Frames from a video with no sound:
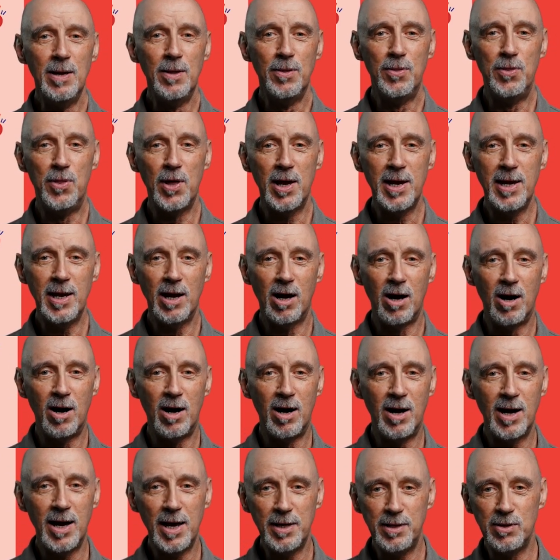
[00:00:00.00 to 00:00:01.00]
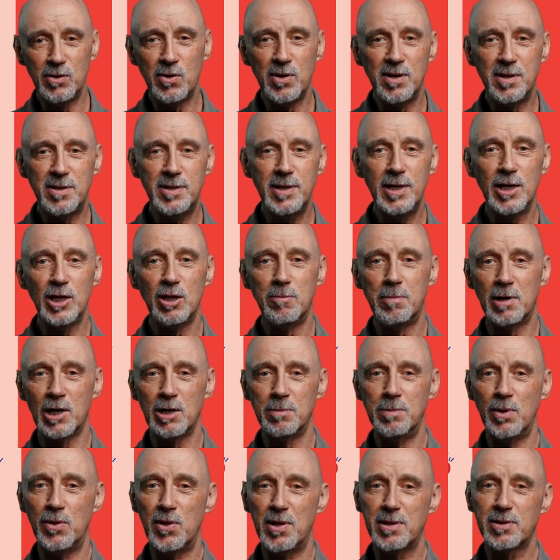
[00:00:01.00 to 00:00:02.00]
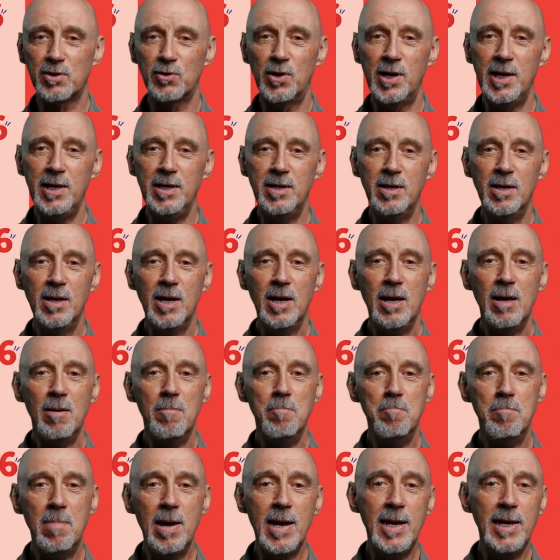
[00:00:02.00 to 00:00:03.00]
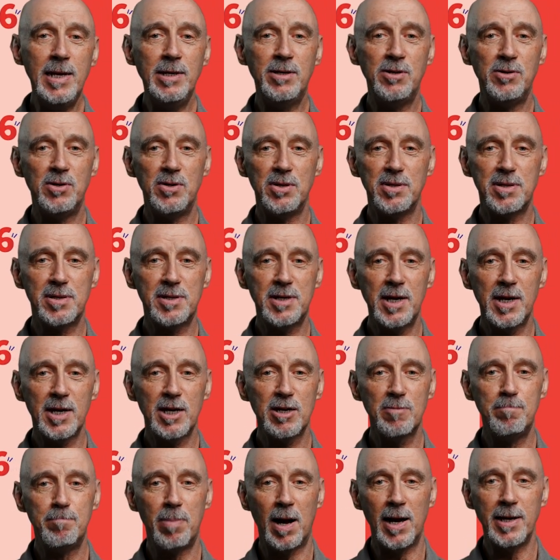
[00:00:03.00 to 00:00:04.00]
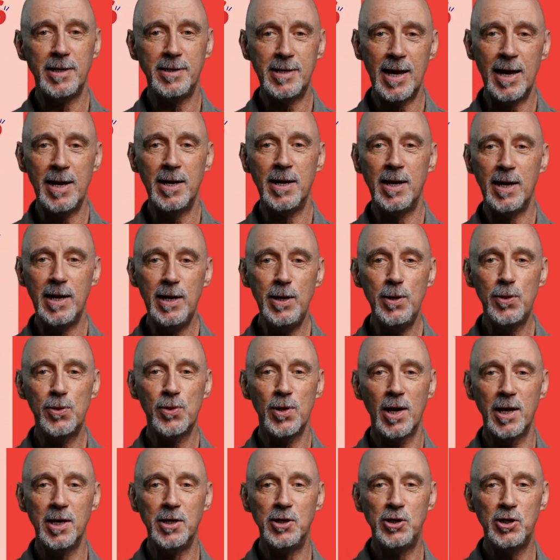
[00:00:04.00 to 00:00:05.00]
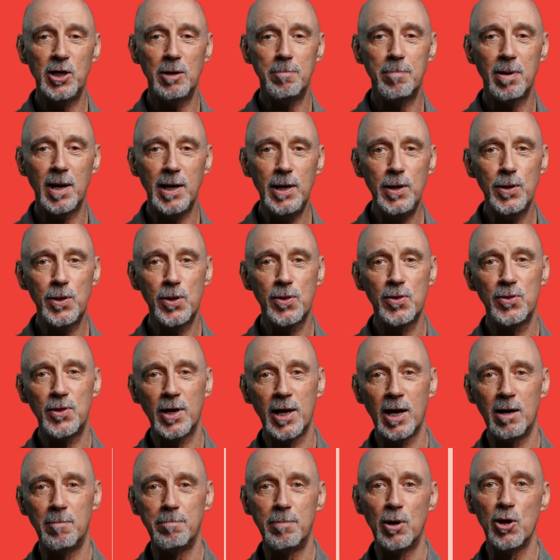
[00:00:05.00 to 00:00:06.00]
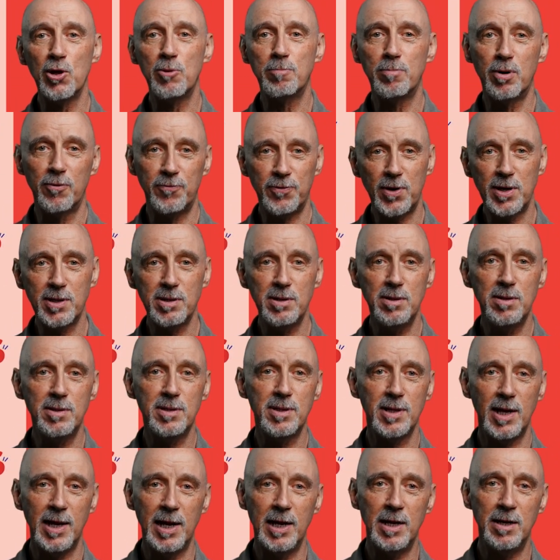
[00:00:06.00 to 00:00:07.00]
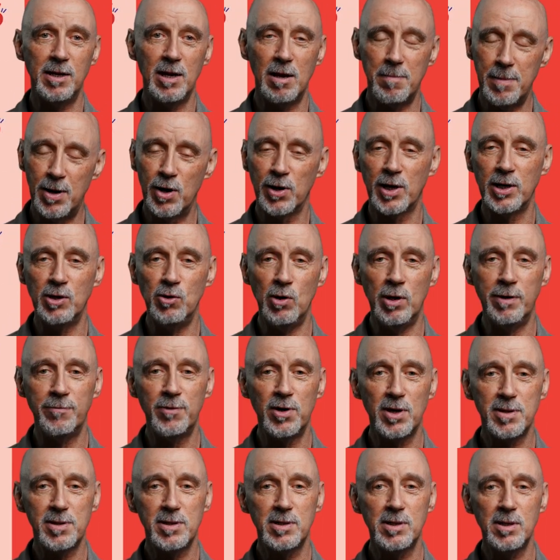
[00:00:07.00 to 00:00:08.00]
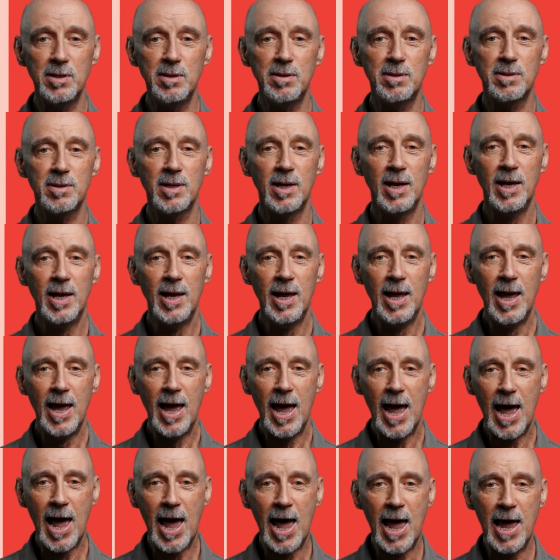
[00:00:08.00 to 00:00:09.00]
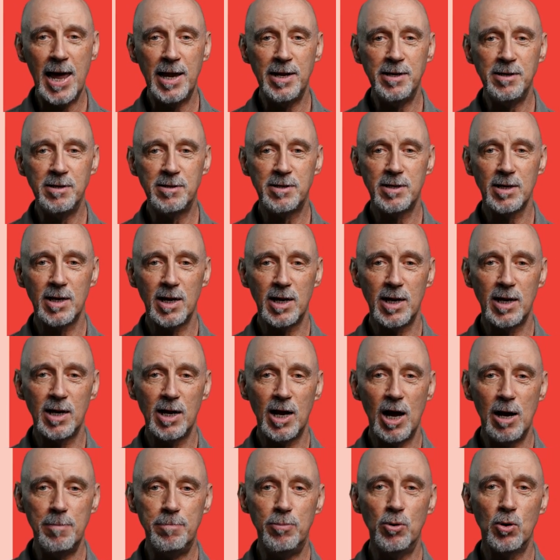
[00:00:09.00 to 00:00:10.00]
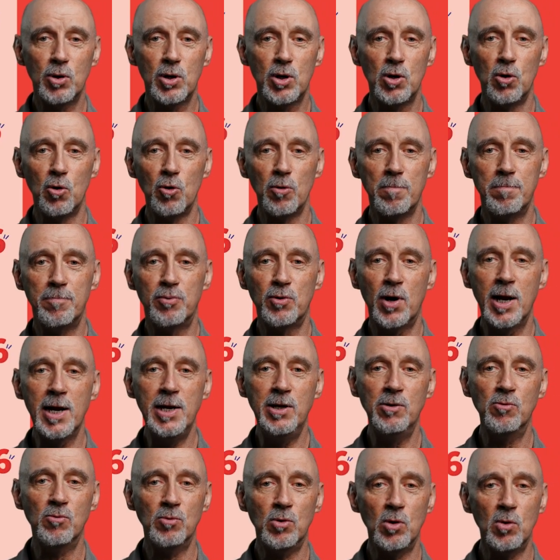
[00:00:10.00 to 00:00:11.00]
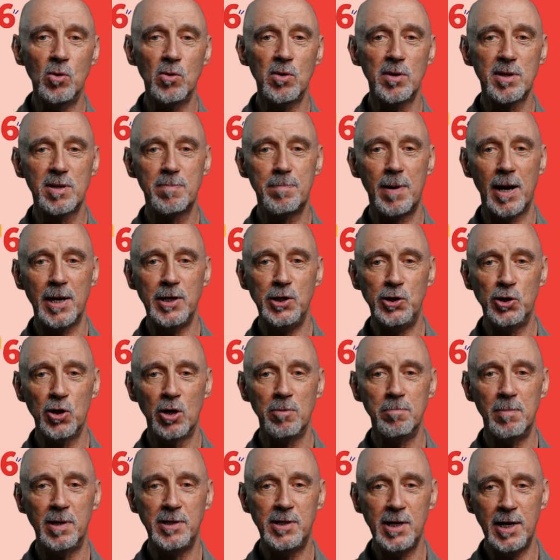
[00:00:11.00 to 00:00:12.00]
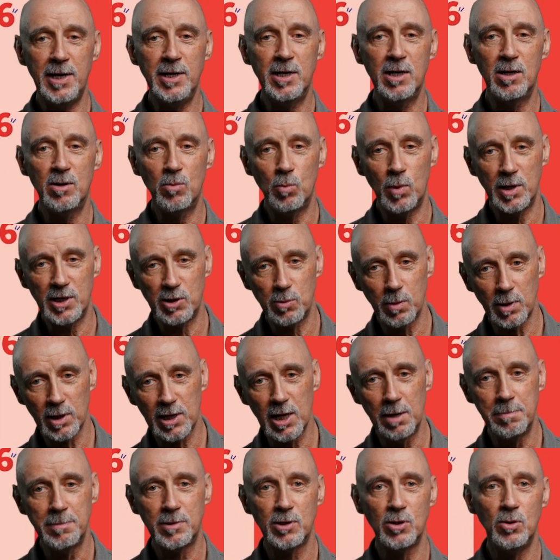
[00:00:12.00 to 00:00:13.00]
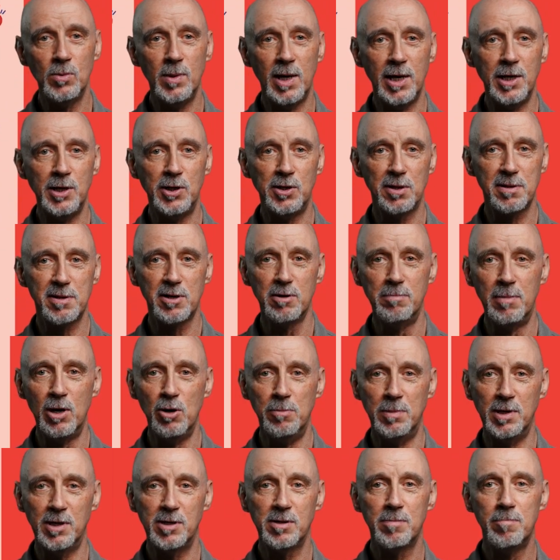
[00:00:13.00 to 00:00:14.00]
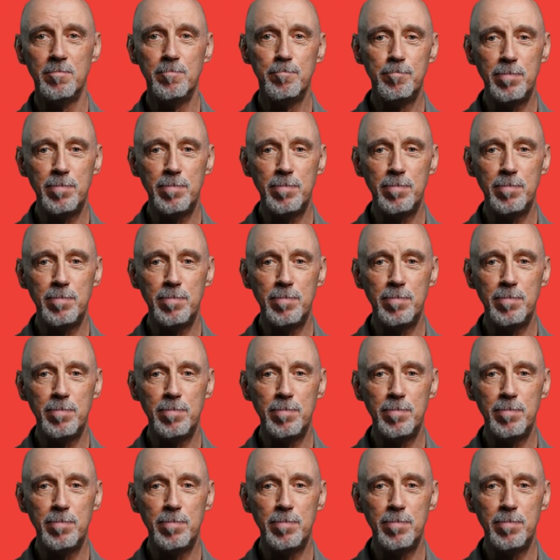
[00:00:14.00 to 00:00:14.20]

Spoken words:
They are, as you can see at the bottom of the screen, Made to Stick by Dan Heath and Chip Heath. They are both professors in American universities. And a book called Brain Rules by John Medina, which we'll come to in just a moment.